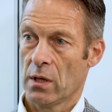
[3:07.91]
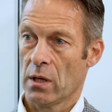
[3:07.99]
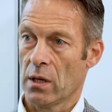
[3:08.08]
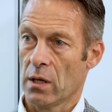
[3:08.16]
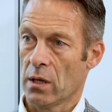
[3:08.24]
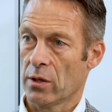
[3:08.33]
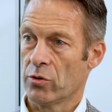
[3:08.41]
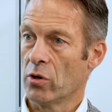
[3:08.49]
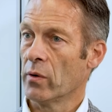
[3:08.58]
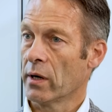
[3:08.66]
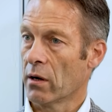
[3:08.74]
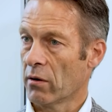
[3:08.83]
uh,
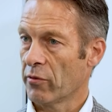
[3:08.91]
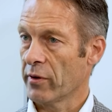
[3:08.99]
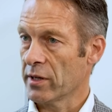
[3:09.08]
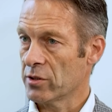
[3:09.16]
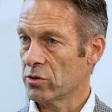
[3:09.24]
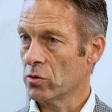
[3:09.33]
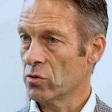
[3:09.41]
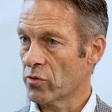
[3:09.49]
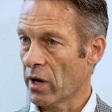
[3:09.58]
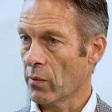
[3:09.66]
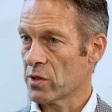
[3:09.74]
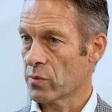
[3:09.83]
during our phase two
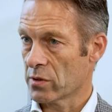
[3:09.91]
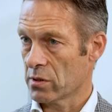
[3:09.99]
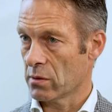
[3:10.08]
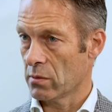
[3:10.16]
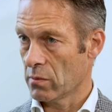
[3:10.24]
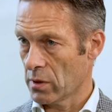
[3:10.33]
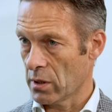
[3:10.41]
trial, which was a,